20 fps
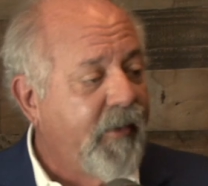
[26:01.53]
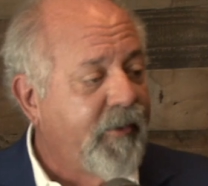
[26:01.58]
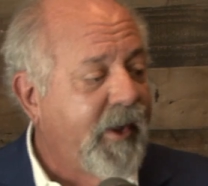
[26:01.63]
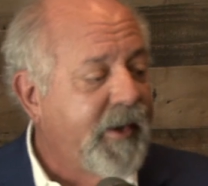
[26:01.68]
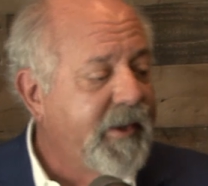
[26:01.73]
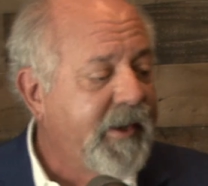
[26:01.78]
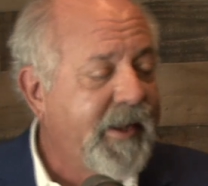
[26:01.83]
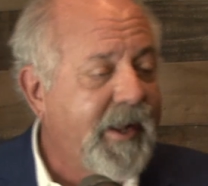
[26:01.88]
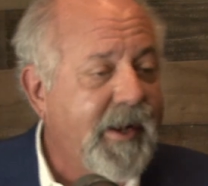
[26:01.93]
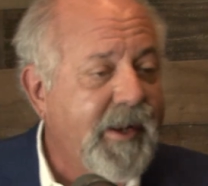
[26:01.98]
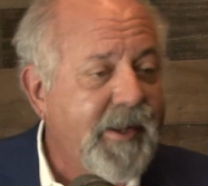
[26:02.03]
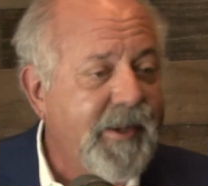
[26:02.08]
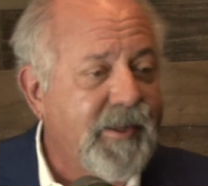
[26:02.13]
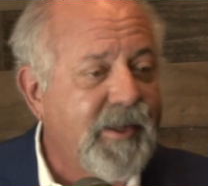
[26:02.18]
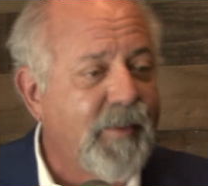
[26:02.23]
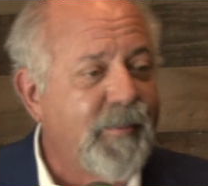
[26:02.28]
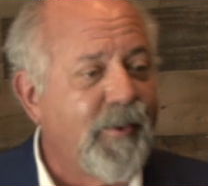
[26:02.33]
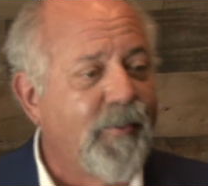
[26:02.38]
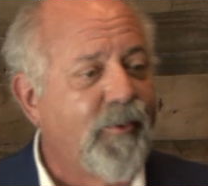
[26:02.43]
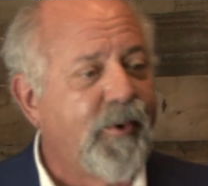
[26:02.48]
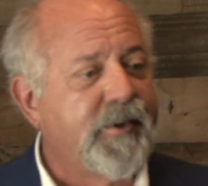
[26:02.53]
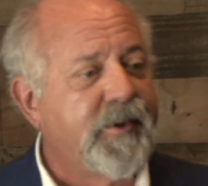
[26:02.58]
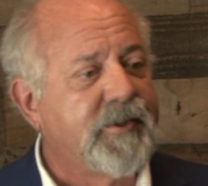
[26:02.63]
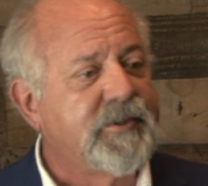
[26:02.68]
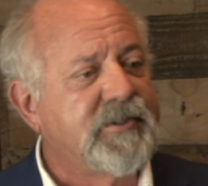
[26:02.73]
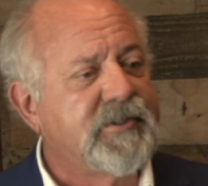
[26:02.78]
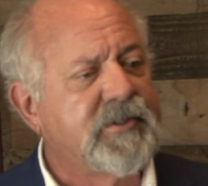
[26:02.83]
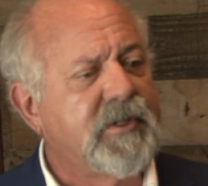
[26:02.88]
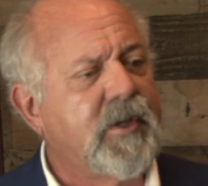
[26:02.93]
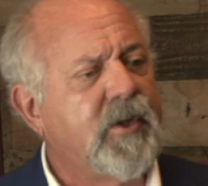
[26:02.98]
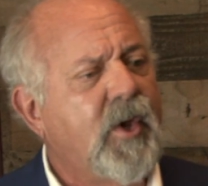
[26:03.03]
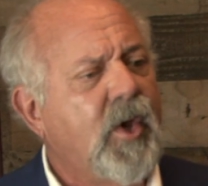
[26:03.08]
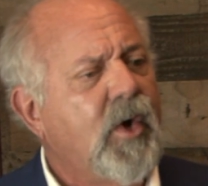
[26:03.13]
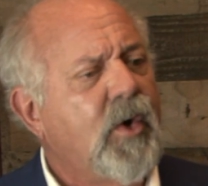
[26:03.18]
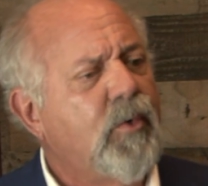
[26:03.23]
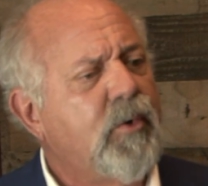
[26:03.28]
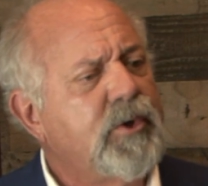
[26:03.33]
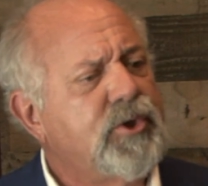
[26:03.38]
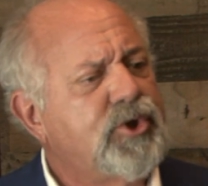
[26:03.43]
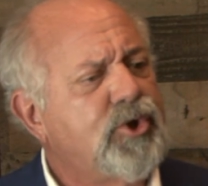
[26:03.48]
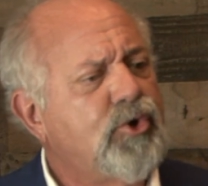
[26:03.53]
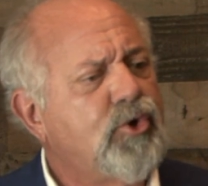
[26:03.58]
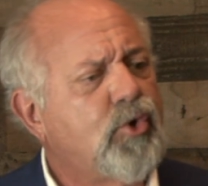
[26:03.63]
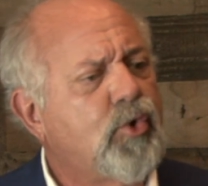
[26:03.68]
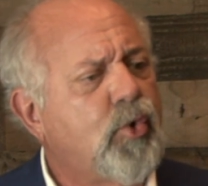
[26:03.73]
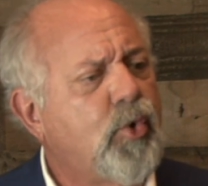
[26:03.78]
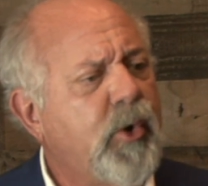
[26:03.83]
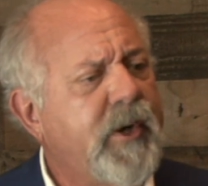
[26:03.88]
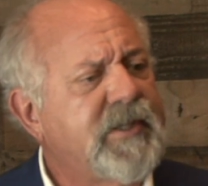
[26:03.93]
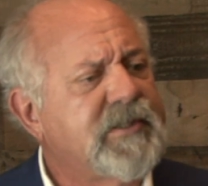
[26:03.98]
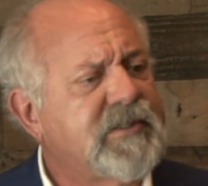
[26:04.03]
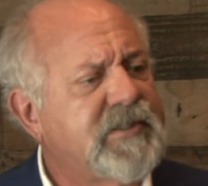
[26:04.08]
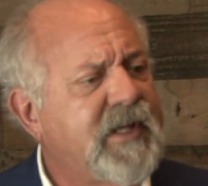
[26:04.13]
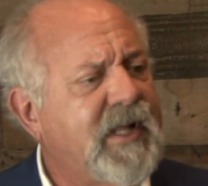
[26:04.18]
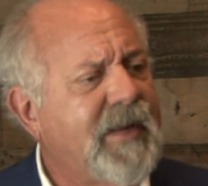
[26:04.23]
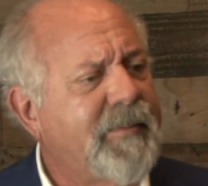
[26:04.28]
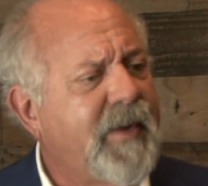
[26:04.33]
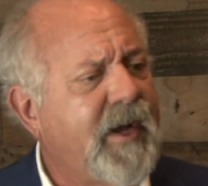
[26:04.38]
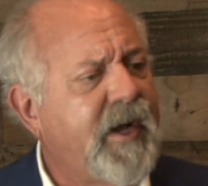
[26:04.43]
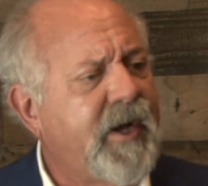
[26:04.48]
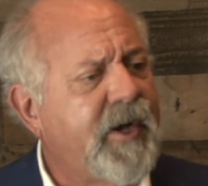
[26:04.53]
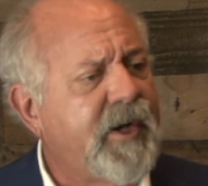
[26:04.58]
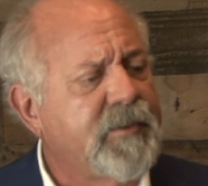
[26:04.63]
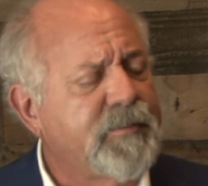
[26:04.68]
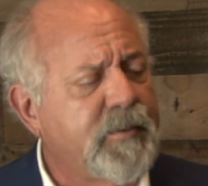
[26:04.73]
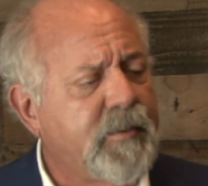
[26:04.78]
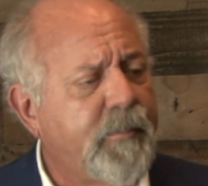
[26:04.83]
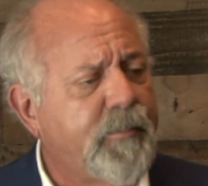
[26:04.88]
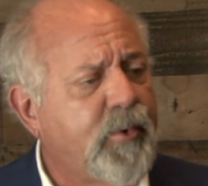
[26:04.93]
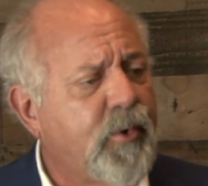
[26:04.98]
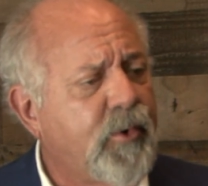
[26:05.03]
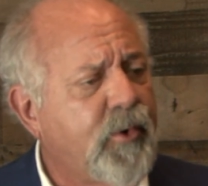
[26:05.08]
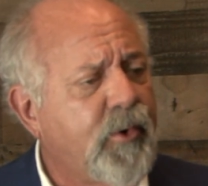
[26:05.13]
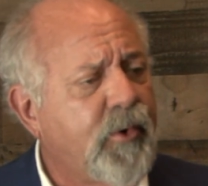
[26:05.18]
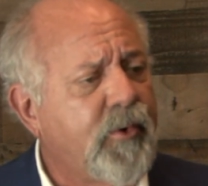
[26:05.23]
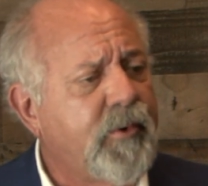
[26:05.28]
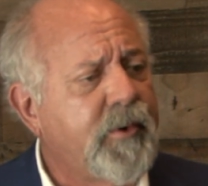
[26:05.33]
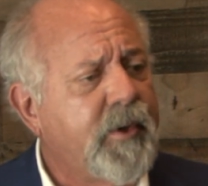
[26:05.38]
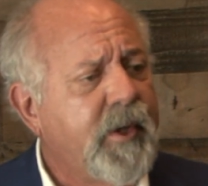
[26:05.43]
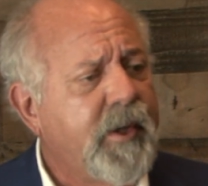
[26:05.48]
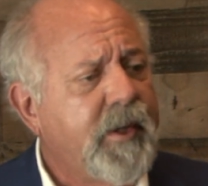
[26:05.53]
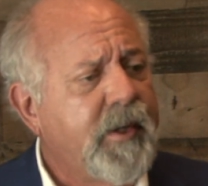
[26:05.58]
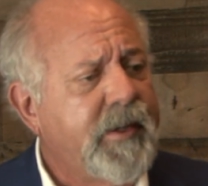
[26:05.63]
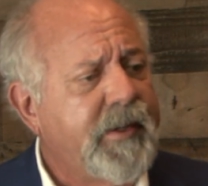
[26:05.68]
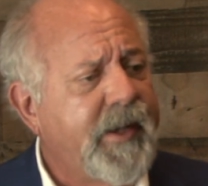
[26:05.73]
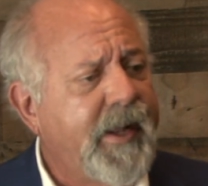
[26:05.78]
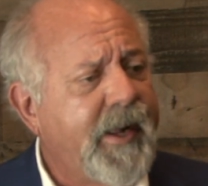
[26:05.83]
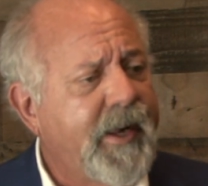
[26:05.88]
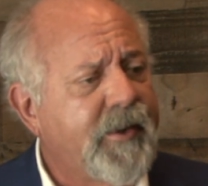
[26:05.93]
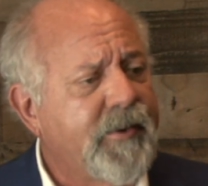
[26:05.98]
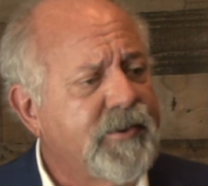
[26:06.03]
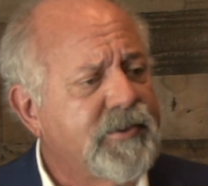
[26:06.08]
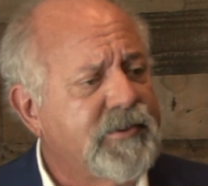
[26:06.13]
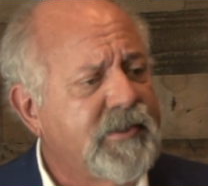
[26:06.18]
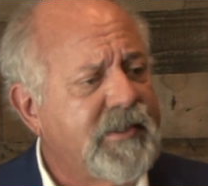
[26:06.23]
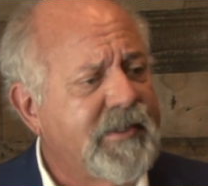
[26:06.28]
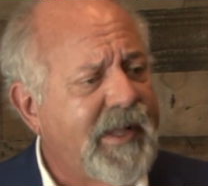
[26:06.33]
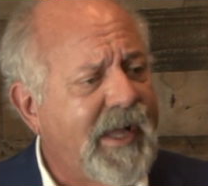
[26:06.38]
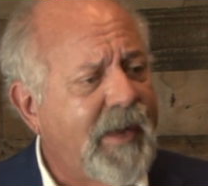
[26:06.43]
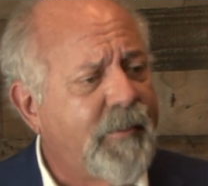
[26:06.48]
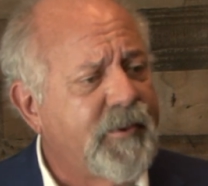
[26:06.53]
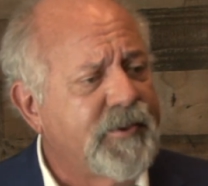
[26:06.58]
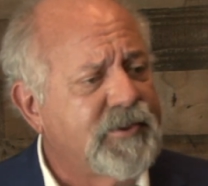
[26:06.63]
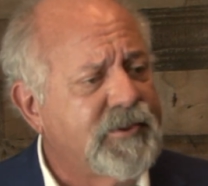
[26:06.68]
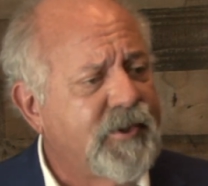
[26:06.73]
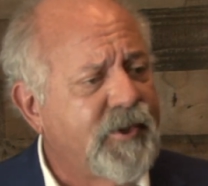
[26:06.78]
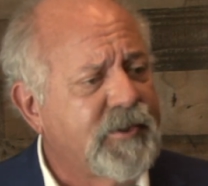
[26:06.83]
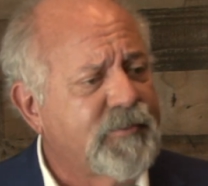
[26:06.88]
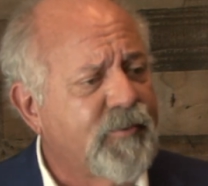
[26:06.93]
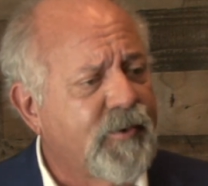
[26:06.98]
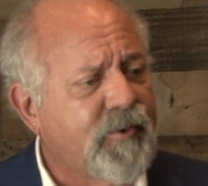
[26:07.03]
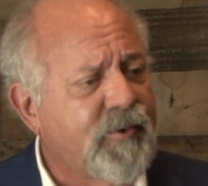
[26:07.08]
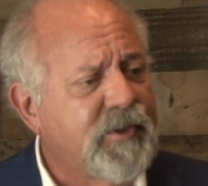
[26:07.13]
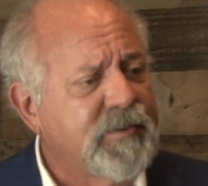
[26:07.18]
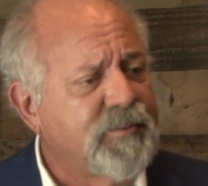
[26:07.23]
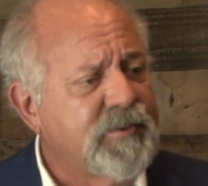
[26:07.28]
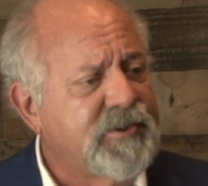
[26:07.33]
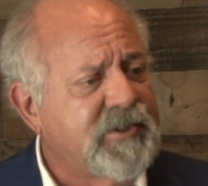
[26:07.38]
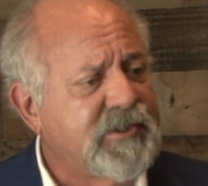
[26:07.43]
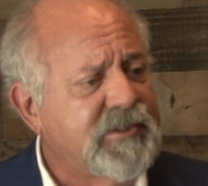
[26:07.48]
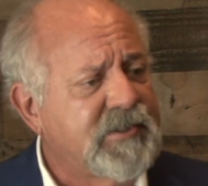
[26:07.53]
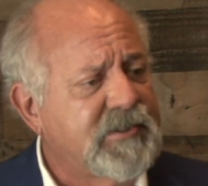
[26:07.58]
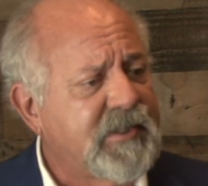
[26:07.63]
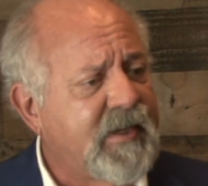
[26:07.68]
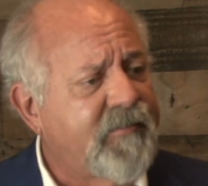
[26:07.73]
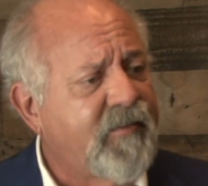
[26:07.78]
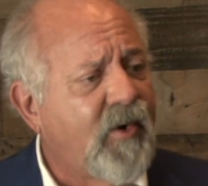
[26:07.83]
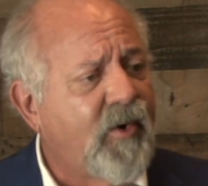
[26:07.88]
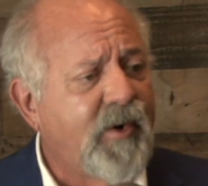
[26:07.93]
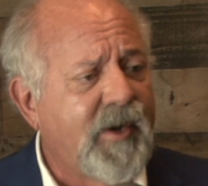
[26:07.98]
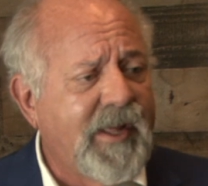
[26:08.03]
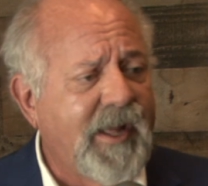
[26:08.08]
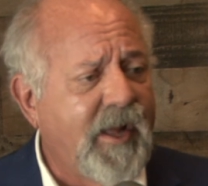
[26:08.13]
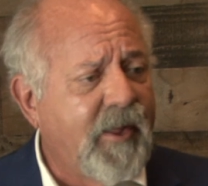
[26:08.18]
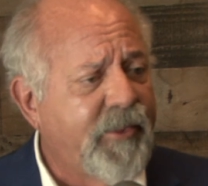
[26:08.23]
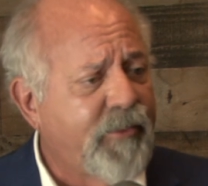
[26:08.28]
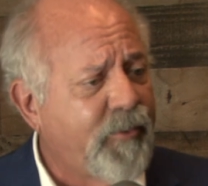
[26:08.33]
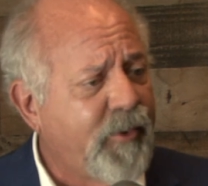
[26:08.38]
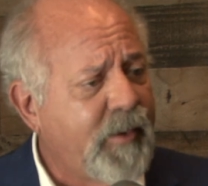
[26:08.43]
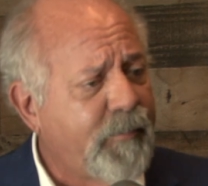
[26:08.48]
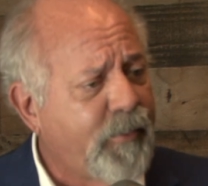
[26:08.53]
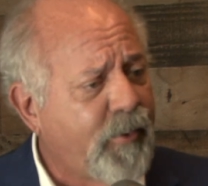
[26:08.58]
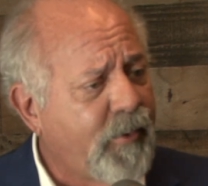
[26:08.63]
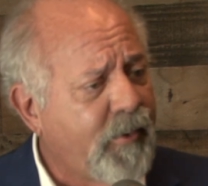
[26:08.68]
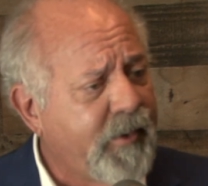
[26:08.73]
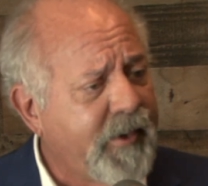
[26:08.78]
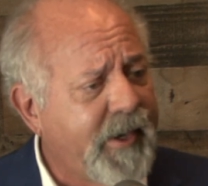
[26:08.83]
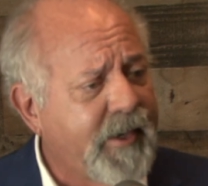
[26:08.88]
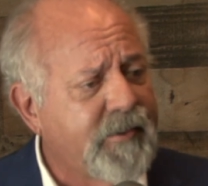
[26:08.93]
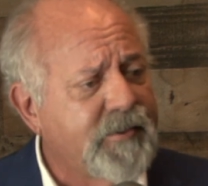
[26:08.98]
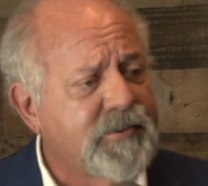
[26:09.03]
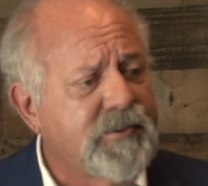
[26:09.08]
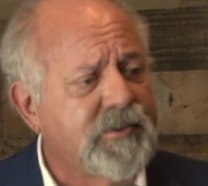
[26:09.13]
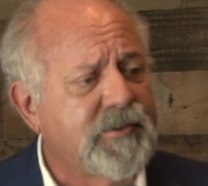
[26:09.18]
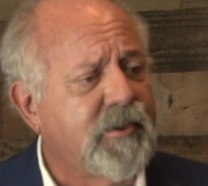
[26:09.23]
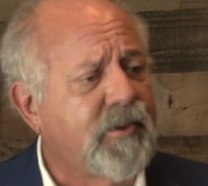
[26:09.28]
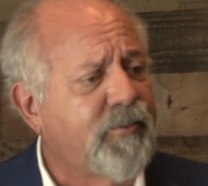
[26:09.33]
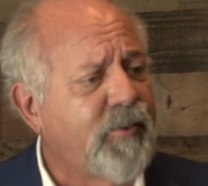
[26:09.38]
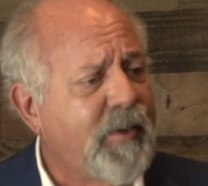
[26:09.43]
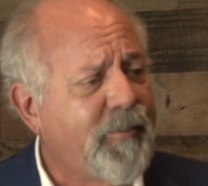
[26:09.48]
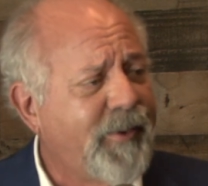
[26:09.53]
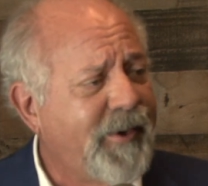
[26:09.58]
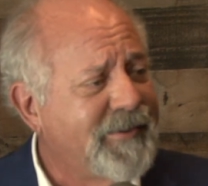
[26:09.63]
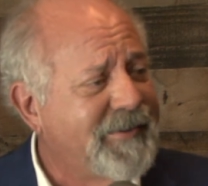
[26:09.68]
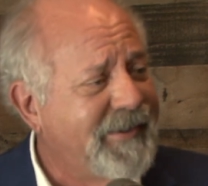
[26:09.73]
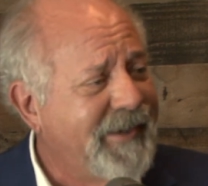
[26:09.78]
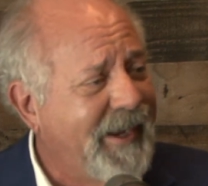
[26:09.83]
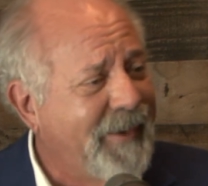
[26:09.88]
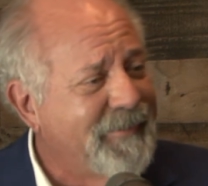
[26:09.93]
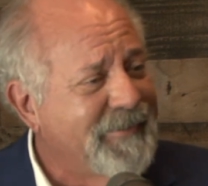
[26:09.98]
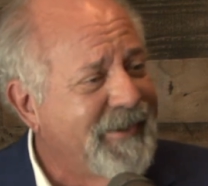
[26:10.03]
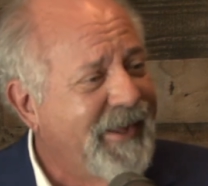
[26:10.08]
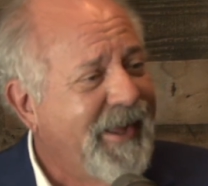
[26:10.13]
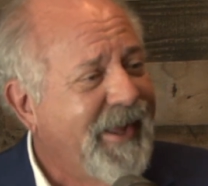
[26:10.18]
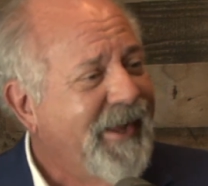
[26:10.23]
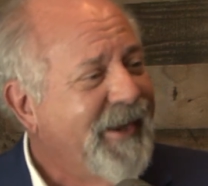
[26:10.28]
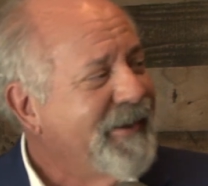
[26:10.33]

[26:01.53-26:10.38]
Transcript: I did have a lady come in one year. She said, would you quit selling my husband a pearl necklace and diamond studs for Christmas? She says, I've already got 3 pearl necklaces and 3 pairs of diamonds.